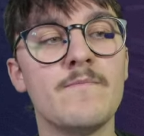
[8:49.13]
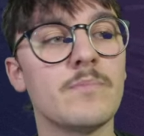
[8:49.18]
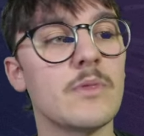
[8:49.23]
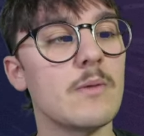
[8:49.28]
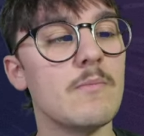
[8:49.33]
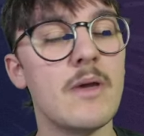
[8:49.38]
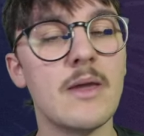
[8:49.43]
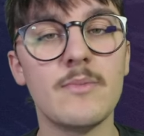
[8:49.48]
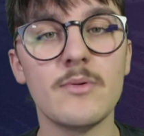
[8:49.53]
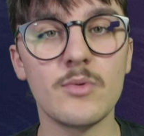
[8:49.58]

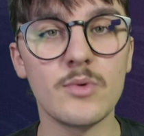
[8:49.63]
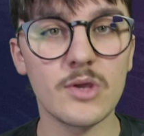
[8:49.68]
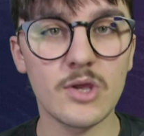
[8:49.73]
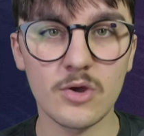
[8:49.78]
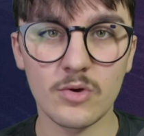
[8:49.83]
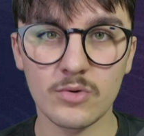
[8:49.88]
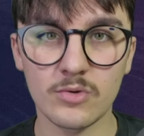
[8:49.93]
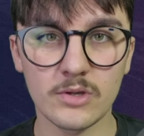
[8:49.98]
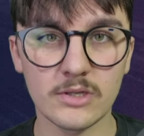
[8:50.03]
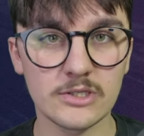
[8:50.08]
Maybe we
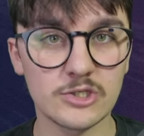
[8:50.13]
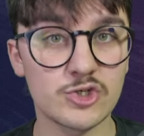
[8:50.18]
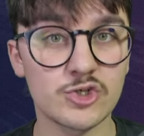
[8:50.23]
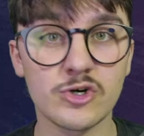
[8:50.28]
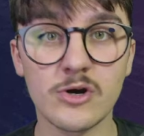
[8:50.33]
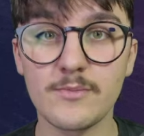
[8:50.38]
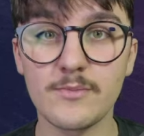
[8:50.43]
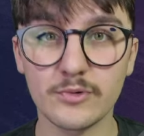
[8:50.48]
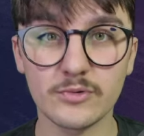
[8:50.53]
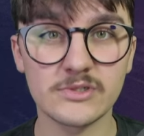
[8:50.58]
go
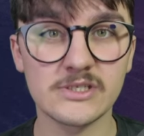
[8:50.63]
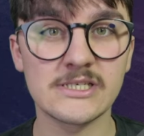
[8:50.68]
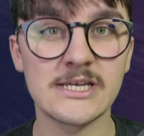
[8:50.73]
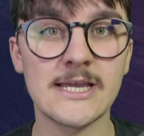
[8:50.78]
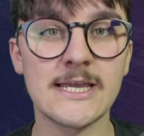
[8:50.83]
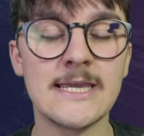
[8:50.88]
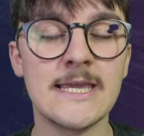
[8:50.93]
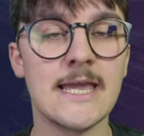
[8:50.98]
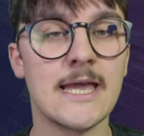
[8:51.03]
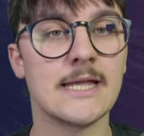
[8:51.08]
triple
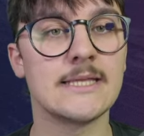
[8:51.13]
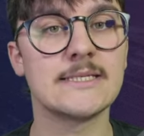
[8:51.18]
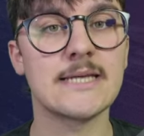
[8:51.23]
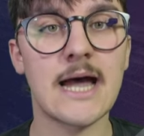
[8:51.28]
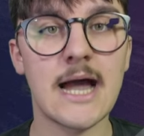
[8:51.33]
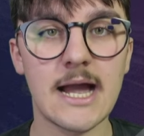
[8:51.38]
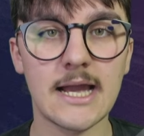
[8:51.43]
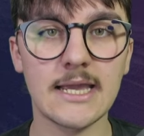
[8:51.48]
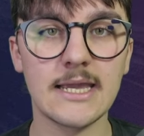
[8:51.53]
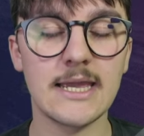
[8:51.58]
City
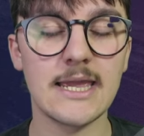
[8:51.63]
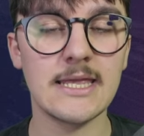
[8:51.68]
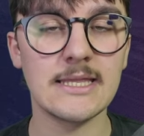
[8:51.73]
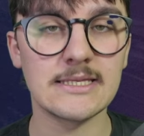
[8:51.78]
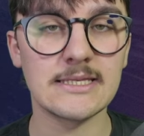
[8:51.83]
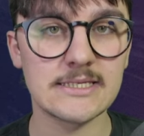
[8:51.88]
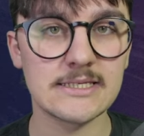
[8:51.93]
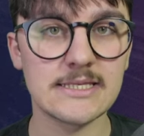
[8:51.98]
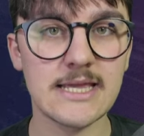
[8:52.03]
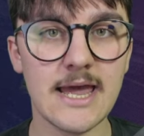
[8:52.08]
attack
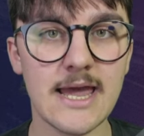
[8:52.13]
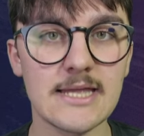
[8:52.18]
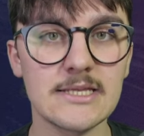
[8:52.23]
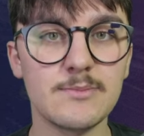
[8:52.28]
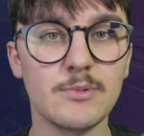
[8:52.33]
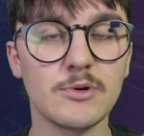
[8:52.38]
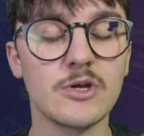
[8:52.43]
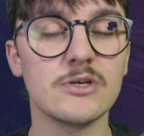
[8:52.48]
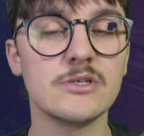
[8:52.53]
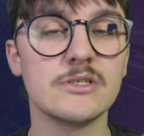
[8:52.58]
instead,
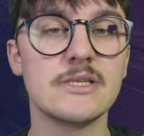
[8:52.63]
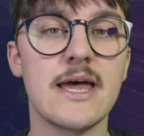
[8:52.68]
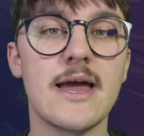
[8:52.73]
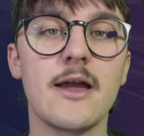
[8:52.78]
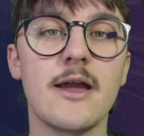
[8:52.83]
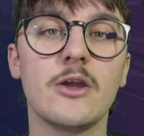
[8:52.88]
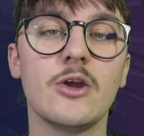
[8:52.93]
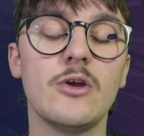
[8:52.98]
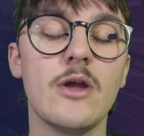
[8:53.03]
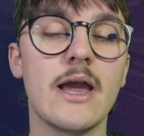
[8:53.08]
because
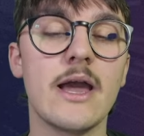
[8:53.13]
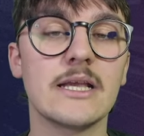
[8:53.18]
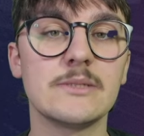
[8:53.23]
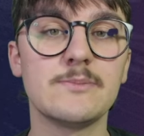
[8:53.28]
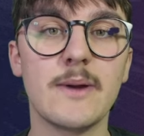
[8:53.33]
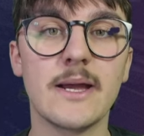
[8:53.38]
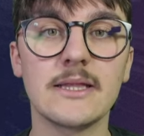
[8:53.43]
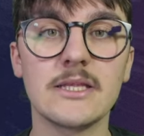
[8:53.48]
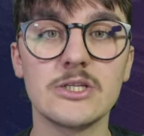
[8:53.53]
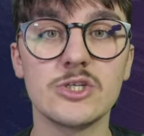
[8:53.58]
they're
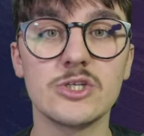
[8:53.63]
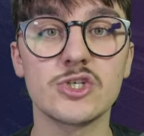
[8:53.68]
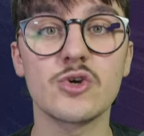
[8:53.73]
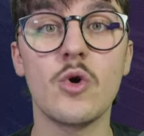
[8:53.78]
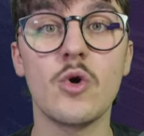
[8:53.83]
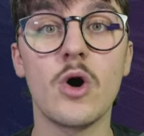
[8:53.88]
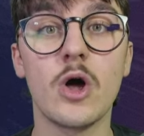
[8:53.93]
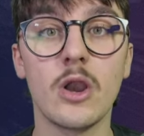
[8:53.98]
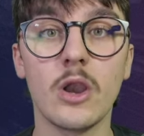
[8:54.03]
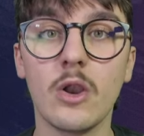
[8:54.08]
expected to
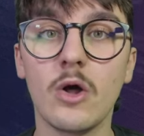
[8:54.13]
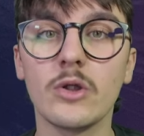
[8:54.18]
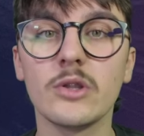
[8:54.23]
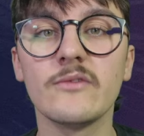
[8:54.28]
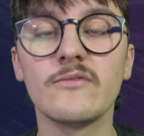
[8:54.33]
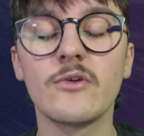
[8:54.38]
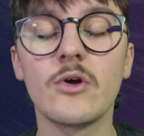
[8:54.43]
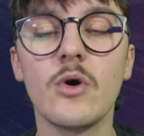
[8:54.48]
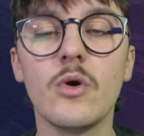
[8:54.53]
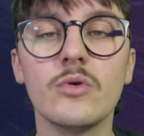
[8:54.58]
score a lot
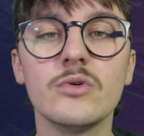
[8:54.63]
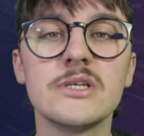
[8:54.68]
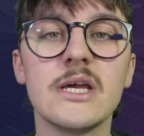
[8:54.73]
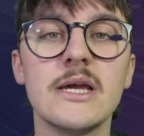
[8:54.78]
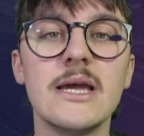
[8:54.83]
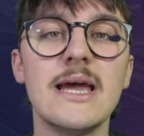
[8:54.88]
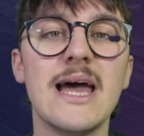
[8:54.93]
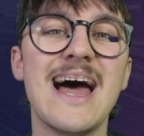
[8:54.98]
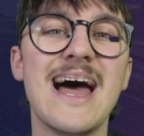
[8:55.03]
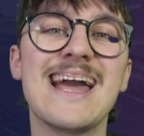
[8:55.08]
of goals
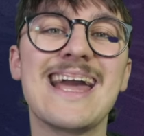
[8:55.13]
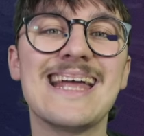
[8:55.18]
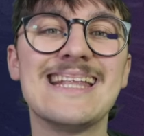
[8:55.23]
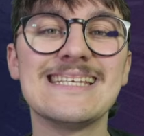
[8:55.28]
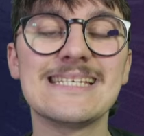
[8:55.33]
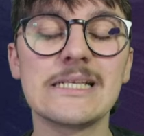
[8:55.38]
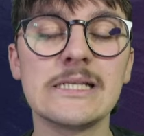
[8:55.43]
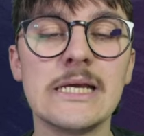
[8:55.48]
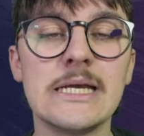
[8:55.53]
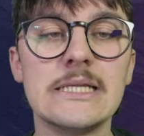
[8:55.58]

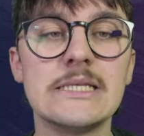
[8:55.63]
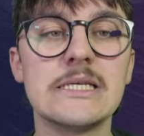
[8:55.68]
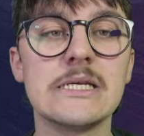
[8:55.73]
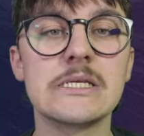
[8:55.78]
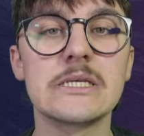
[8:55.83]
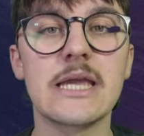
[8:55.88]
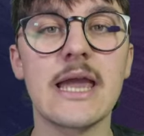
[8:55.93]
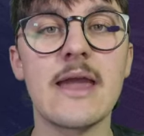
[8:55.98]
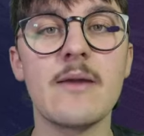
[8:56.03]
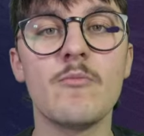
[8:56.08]
against Leeds this
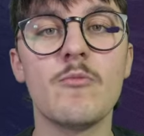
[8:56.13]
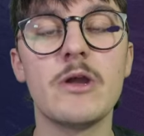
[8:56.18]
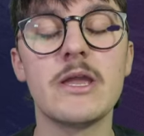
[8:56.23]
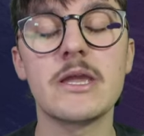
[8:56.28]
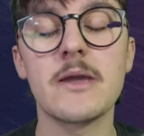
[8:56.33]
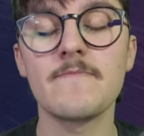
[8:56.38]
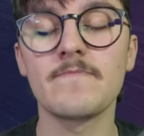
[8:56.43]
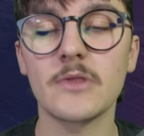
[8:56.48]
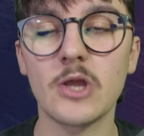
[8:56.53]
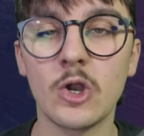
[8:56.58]
game week.
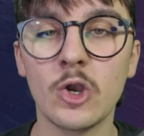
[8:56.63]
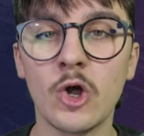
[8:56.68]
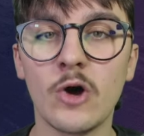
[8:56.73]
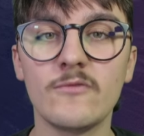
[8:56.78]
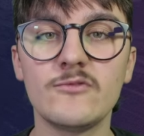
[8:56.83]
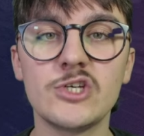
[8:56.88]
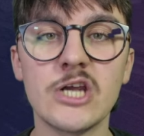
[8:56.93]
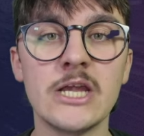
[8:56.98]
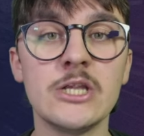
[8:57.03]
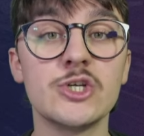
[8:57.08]
A lot of
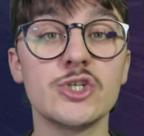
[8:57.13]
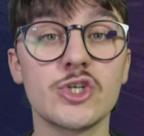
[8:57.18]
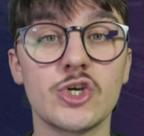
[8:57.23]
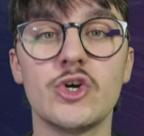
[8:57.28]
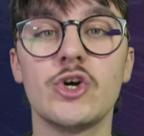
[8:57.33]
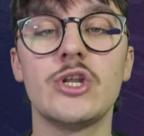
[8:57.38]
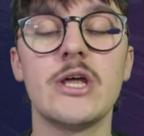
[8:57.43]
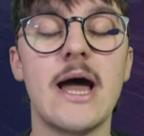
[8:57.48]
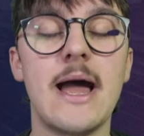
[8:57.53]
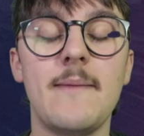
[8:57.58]
changes
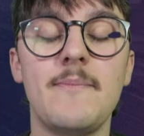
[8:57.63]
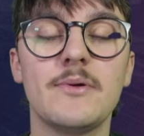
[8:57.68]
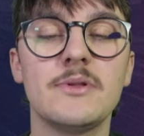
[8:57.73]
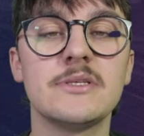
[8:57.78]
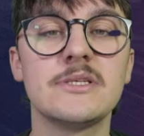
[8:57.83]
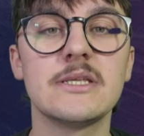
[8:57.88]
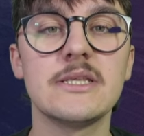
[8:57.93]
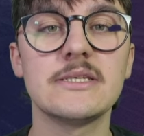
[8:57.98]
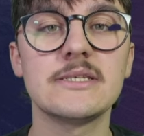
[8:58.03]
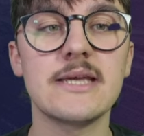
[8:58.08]
could happen
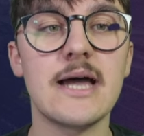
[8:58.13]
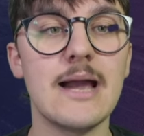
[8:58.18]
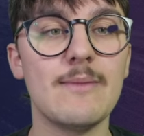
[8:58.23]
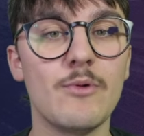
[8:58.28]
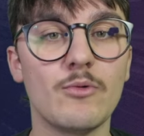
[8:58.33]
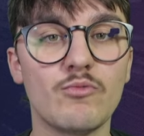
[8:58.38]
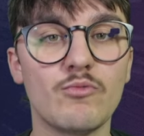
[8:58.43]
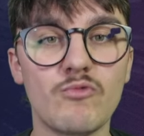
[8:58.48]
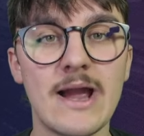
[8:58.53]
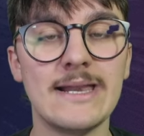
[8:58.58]
to the side,
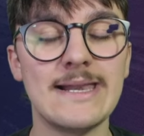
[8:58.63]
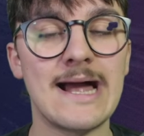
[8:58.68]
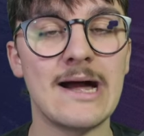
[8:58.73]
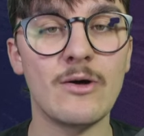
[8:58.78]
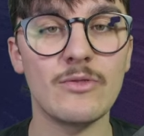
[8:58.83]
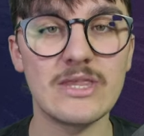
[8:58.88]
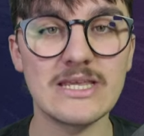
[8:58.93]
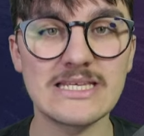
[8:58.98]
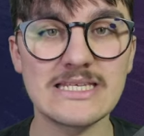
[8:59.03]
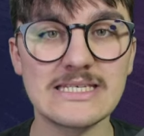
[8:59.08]
but right now
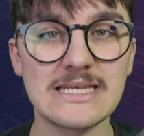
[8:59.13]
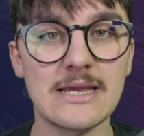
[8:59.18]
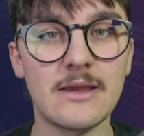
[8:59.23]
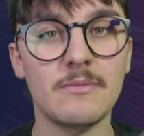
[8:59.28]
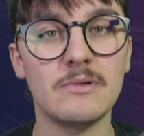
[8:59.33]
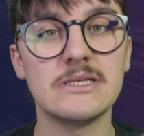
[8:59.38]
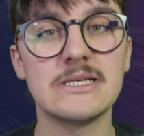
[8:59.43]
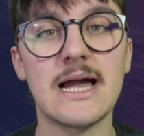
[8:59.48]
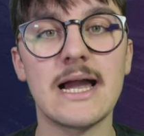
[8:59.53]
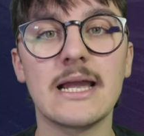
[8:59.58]
this is
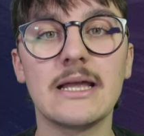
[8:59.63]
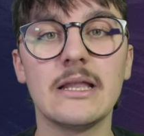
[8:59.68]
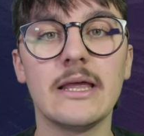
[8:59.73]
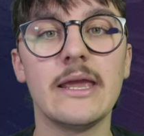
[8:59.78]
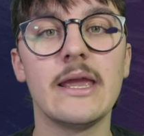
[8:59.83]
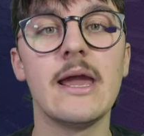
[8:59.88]
exactly